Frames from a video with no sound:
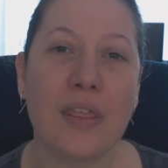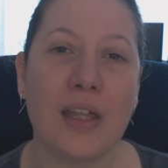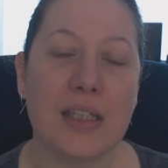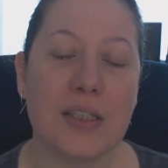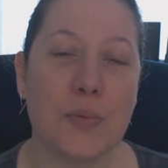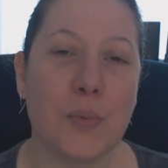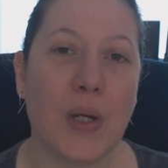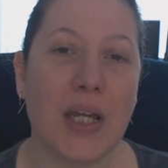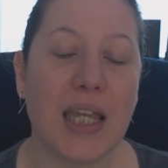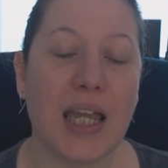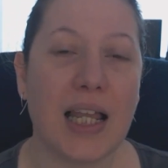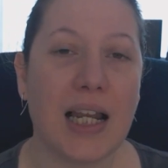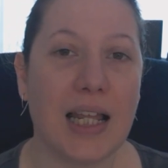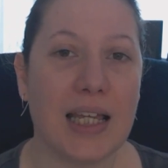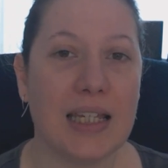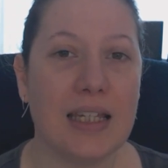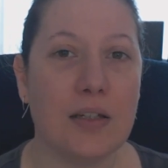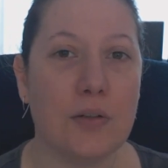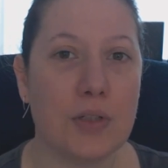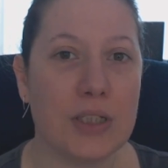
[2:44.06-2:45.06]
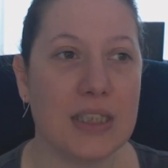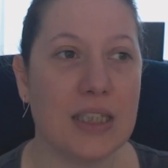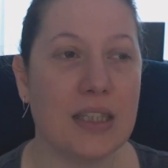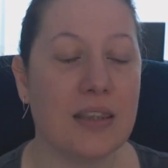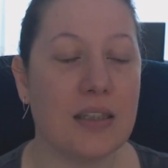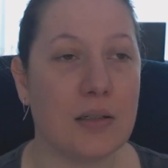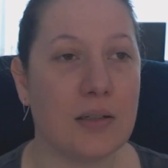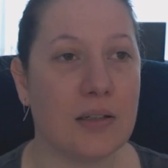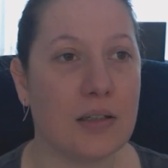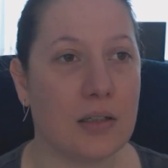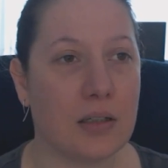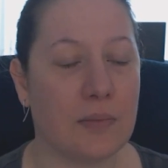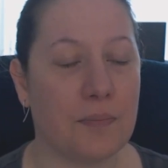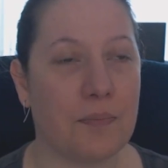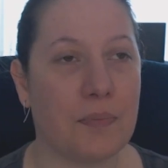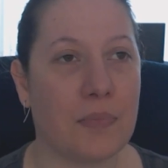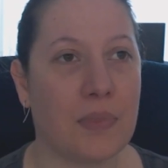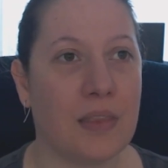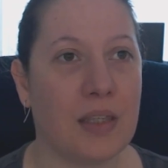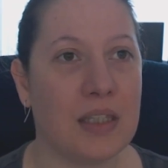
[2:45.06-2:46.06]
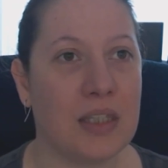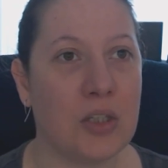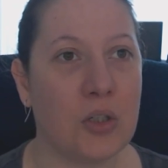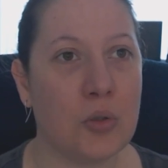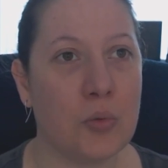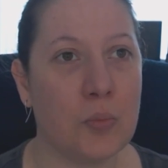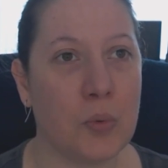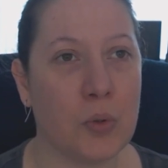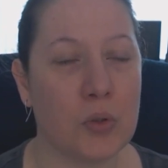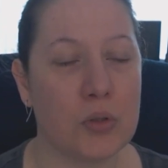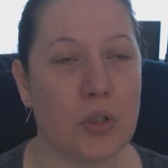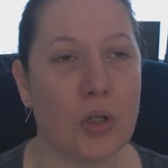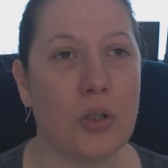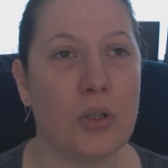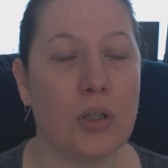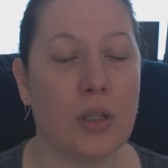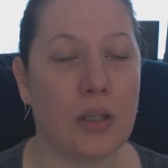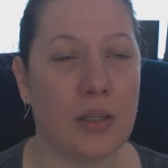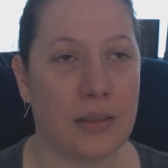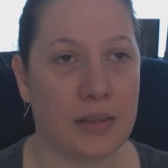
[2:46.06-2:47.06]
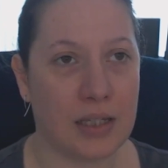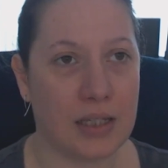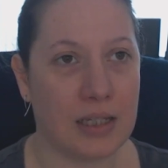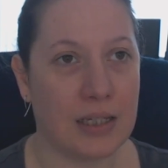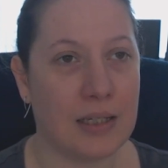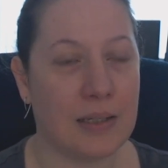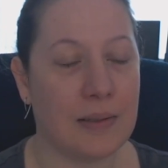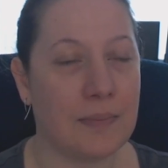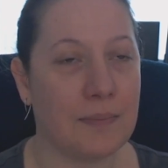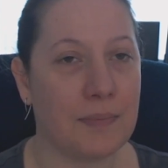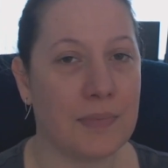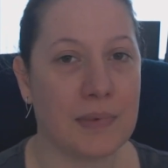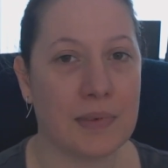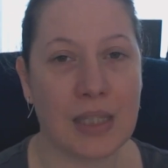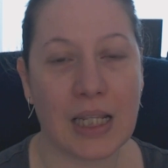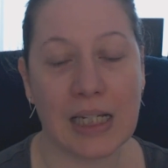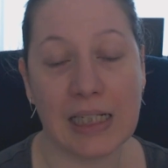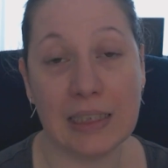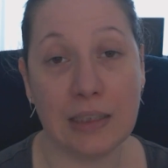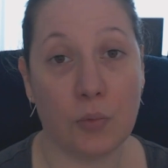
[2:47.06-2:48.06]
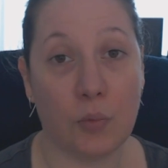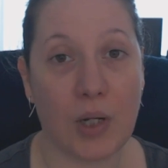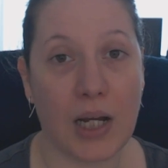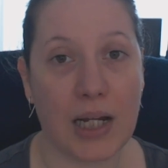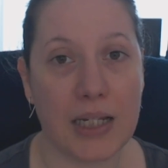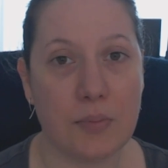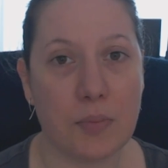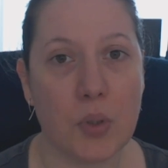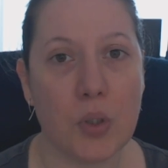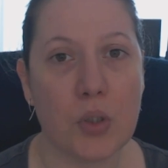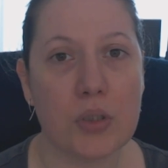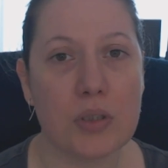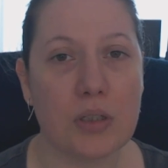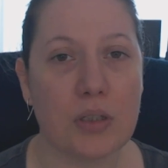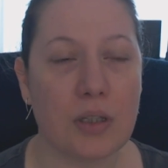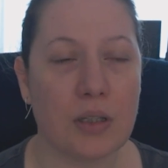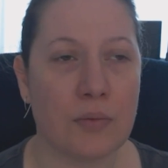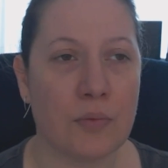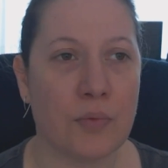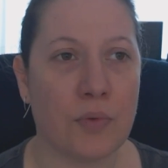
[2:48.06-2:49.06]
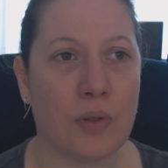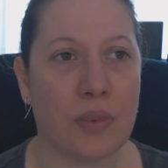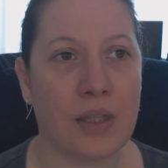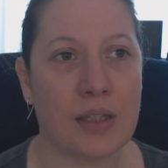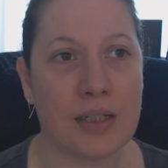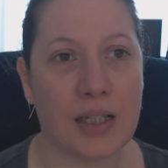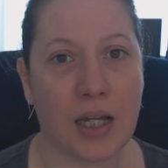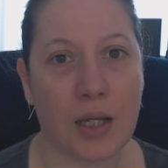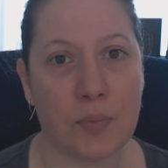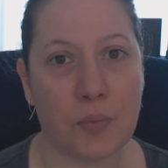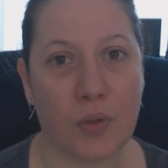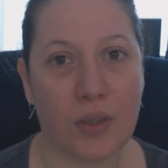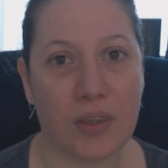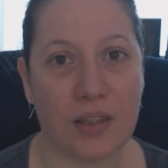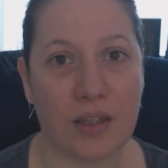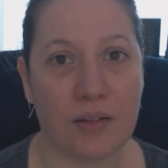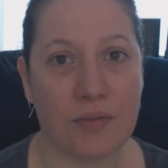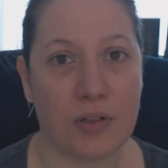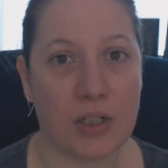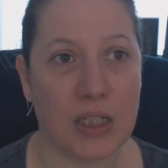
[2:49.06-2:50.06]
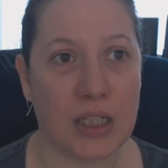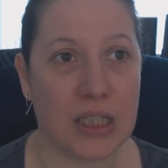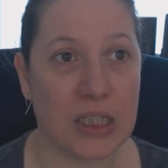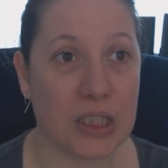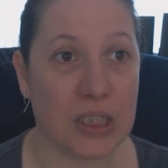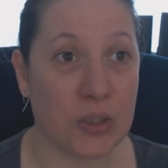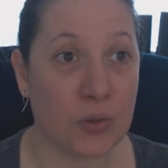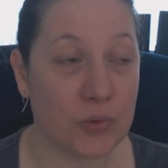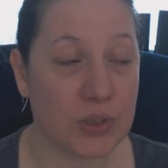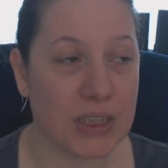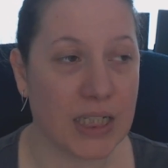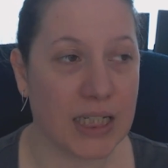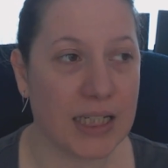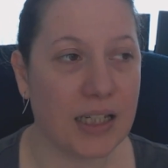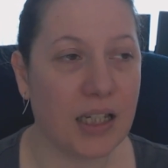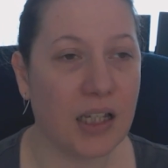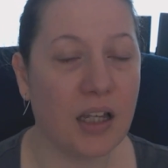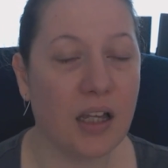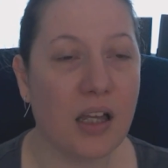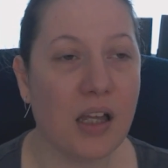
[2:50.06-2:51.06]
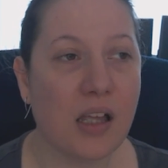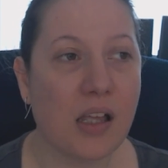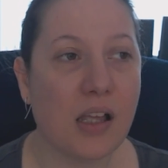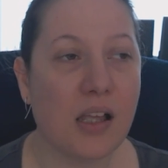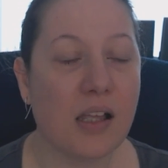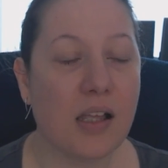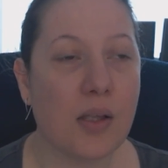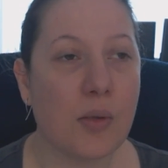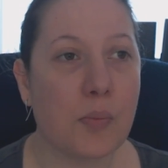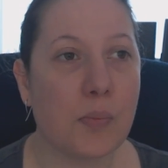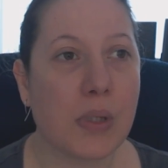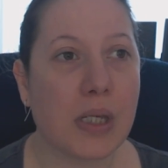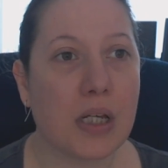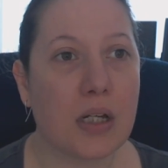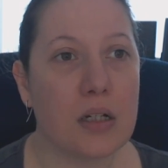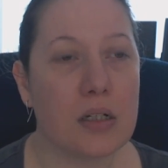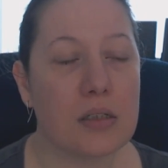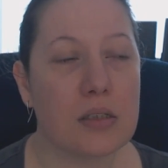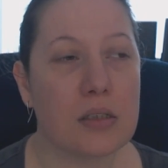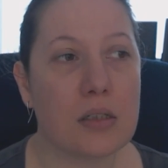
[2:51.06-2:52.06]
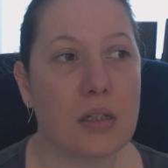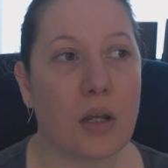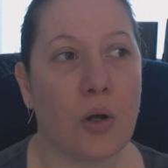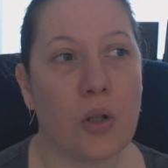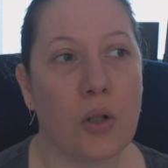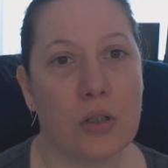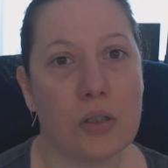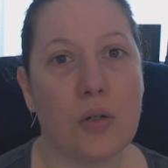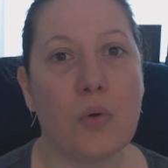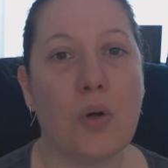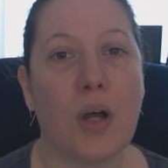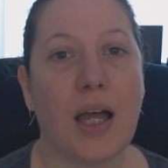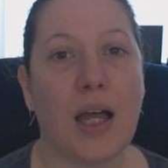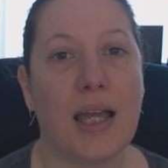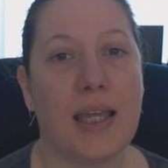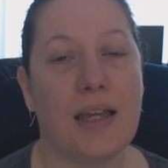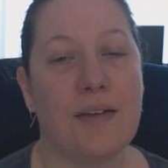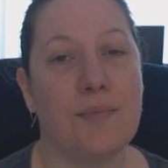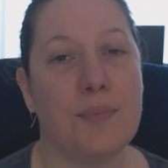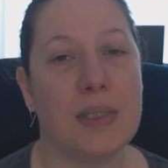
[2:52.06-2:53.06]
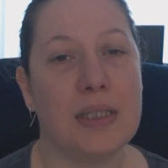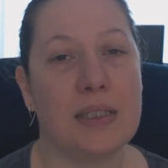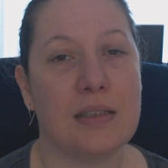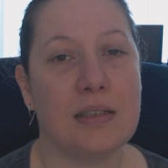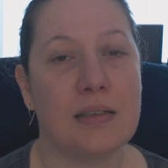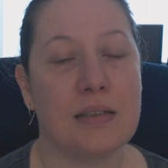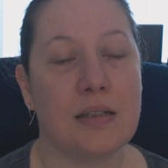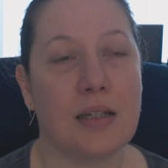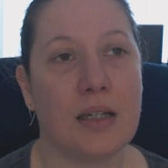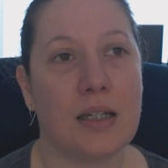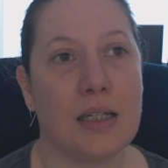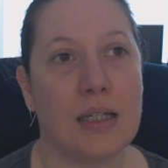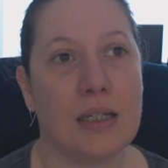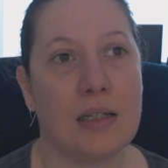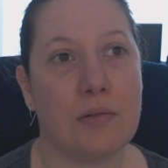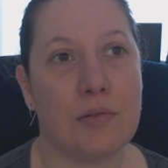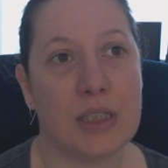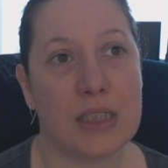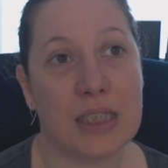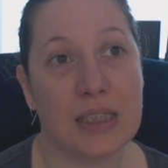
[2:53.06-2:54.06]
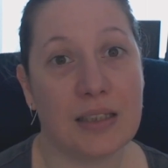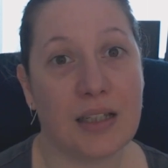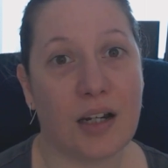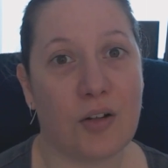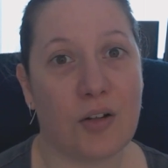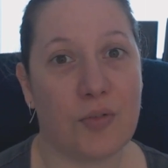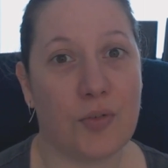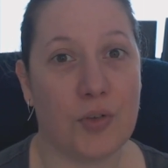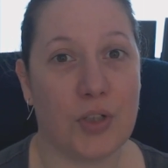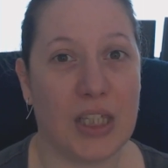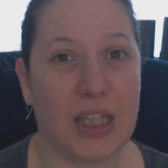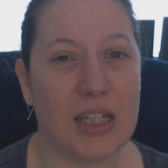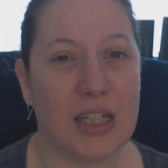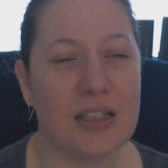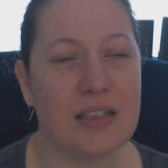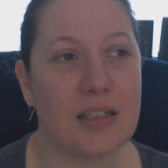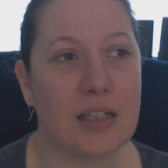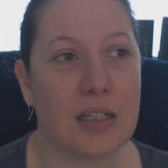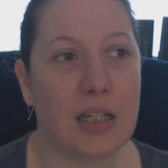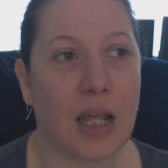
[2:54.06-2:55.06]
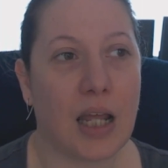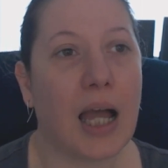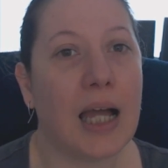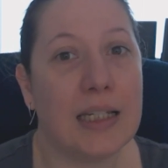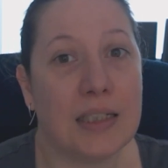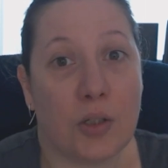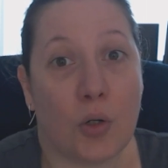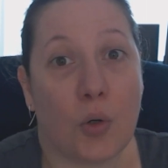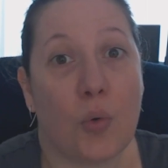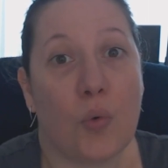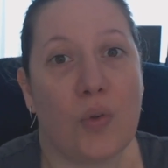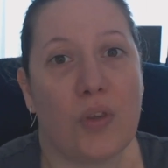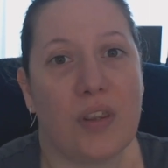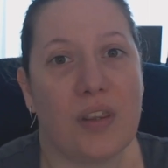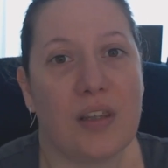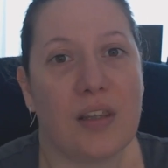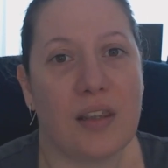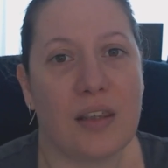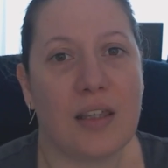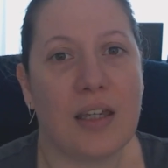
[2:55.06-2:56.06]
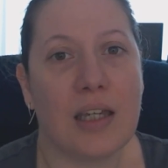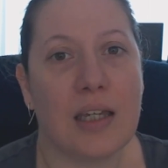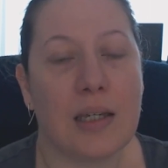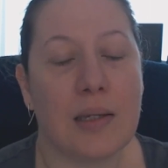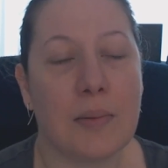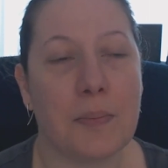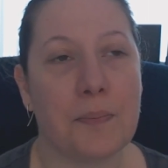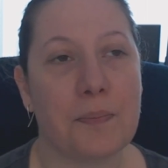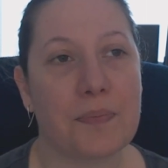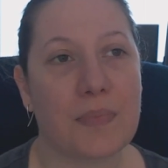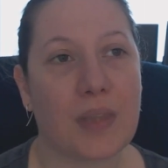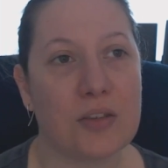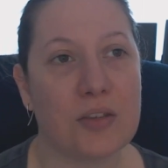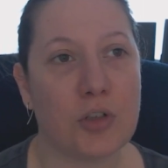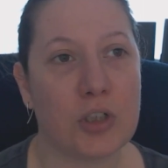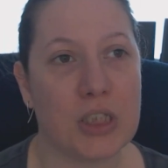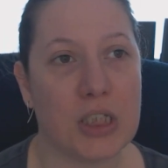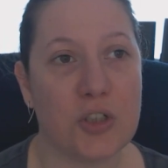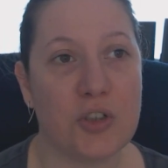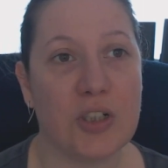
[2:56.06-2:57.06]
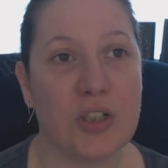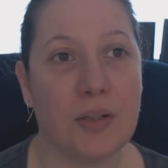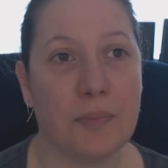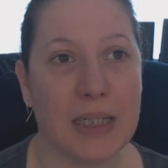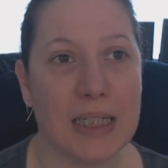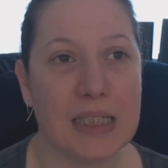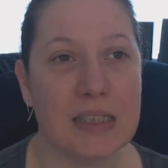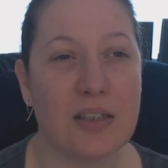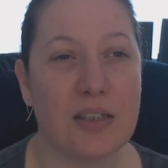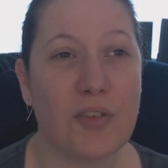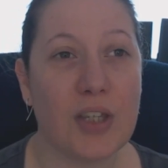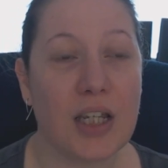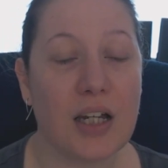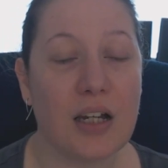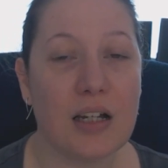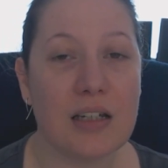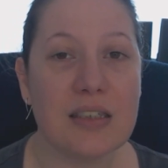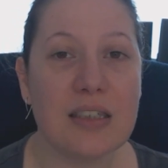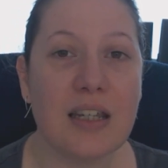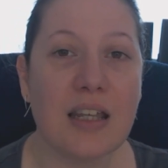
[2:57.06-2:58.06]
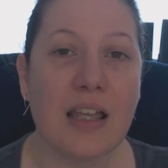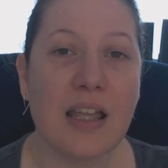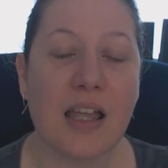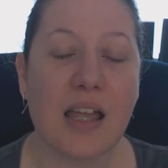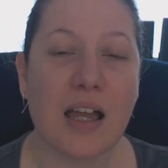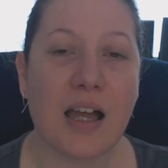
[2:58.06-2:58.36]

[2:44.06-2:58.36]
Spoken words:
that's why I like reading the new books, all the little white books that come with every new deck. Because although I have been reading tarot for years and I know the traditional meanings of the cards,